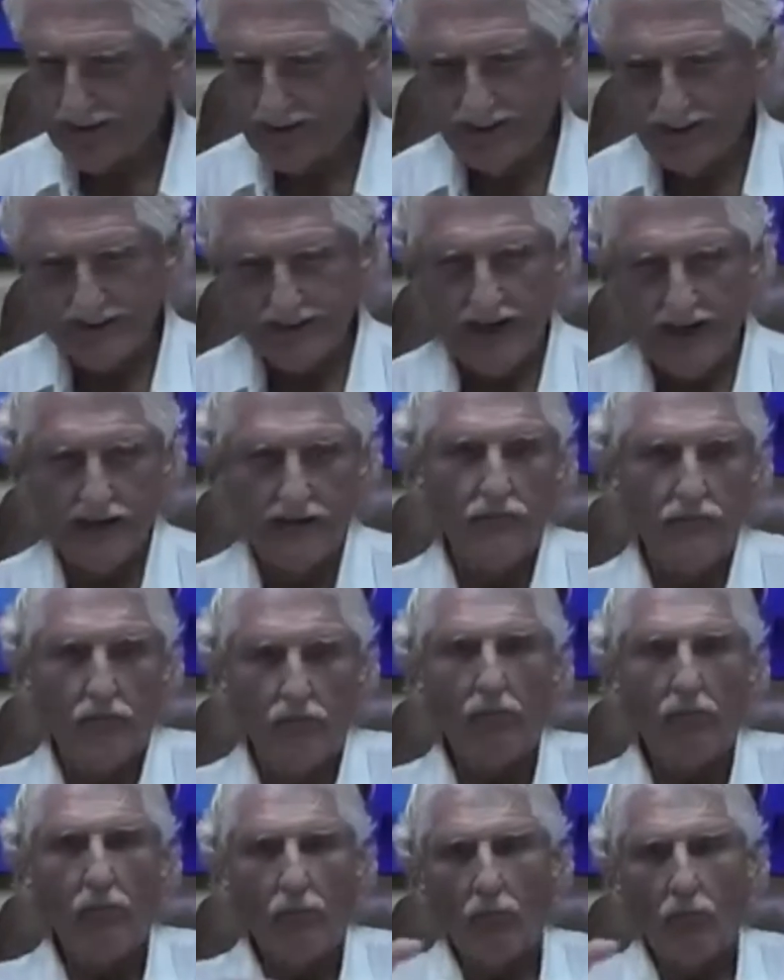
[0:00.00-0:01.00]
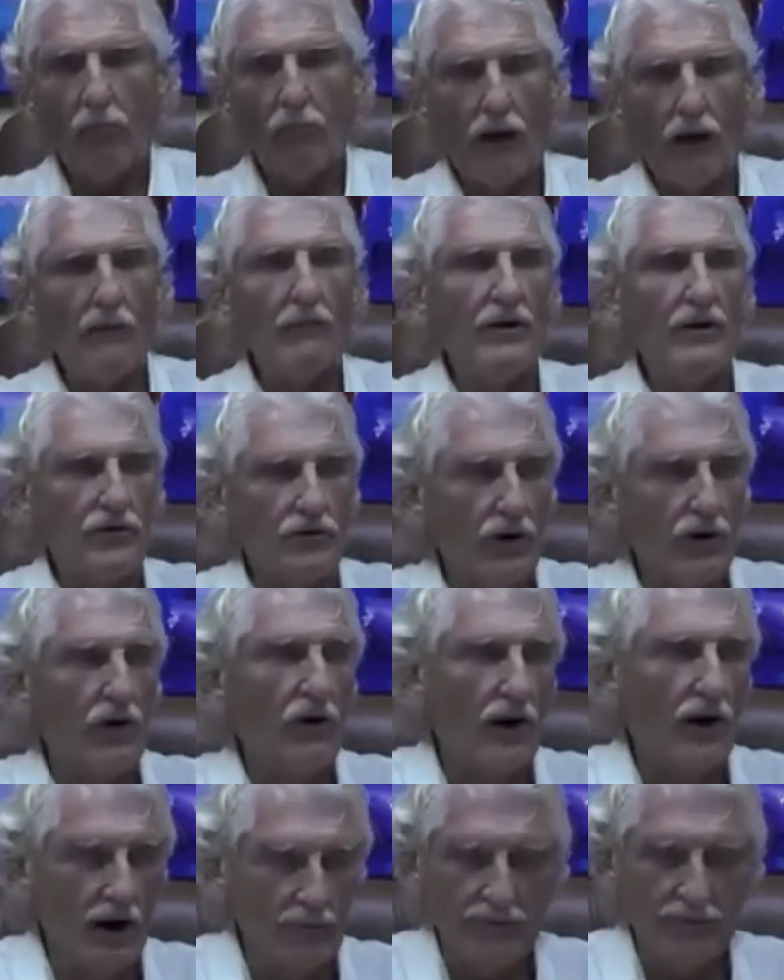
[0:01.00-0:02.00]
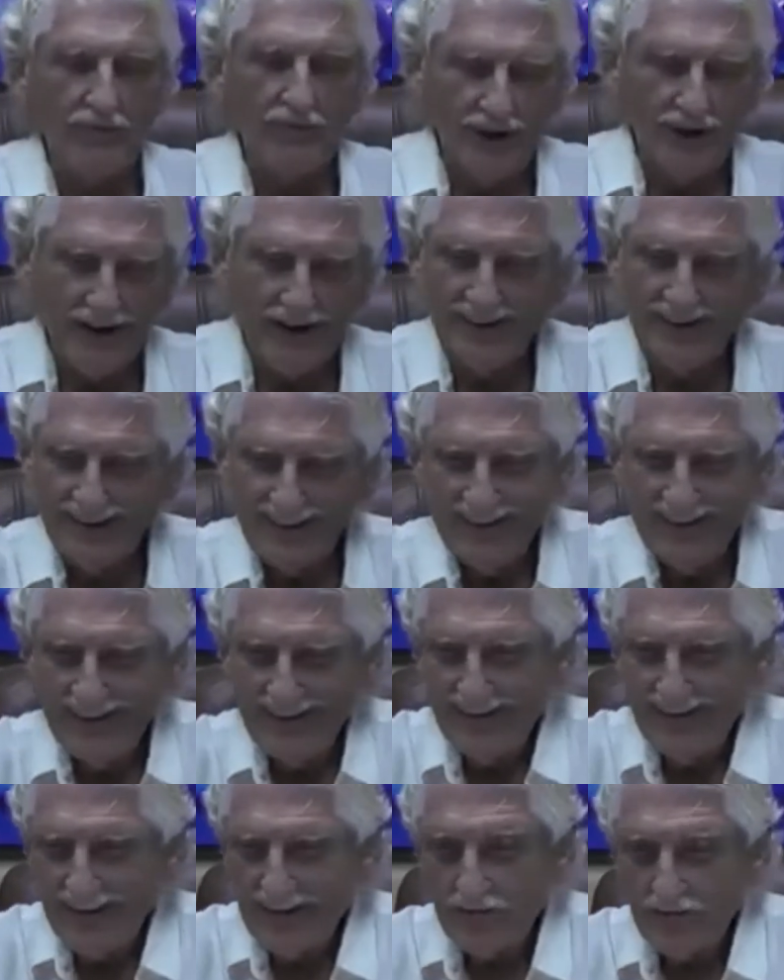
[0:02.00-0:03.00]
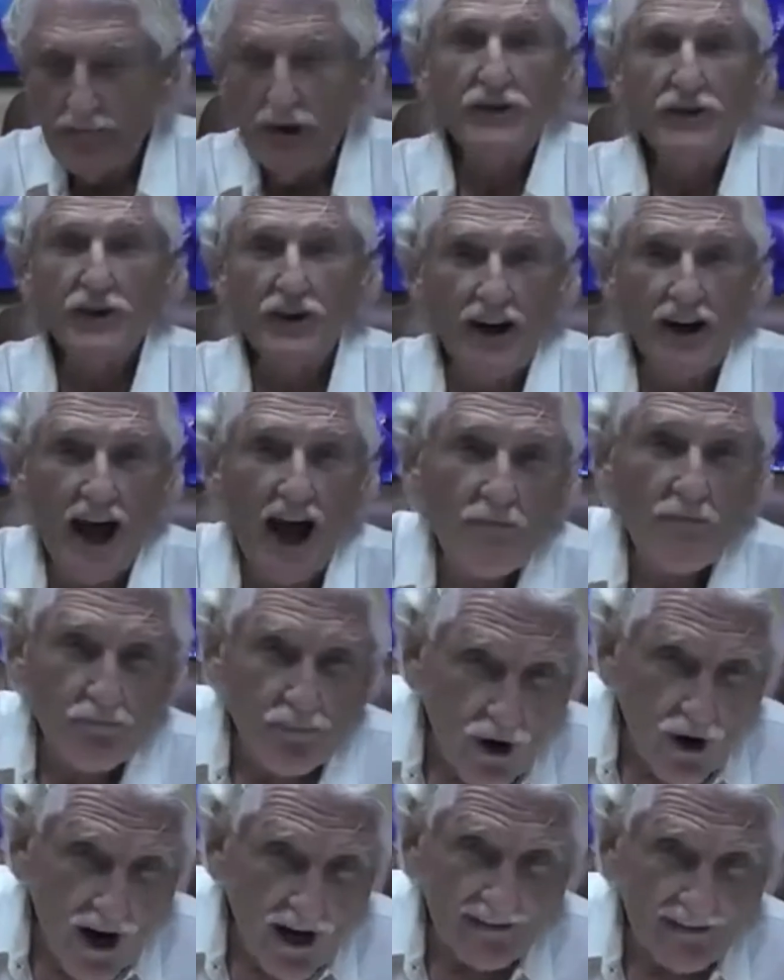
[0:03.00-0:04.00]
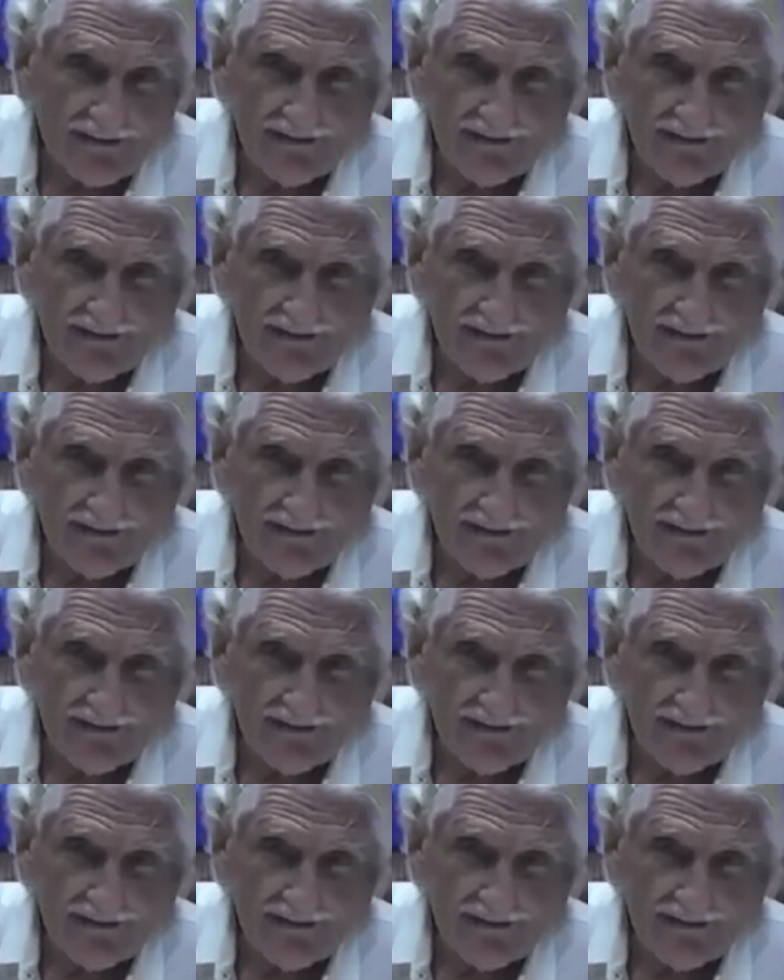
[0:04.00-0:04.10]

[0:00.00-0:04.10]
And it's like, let me throw up a minute. But you can have bread.